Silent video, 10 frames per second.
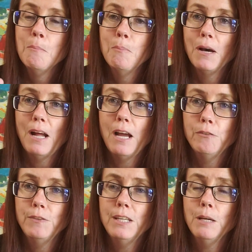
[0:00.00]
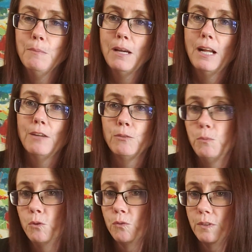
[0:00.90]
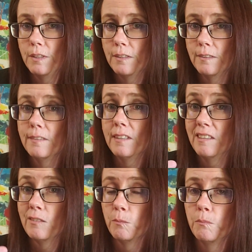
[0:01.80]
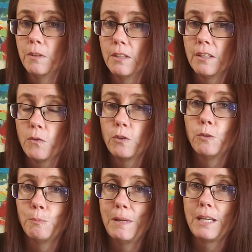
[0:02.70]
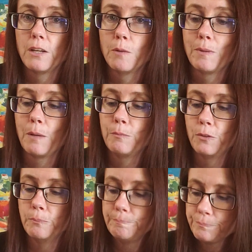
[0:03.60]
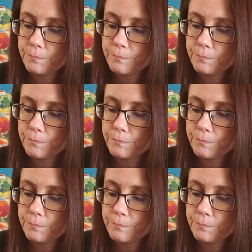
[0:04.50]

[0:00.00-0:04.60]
But I think I might have some use for this in some Christmas baking coming up soon.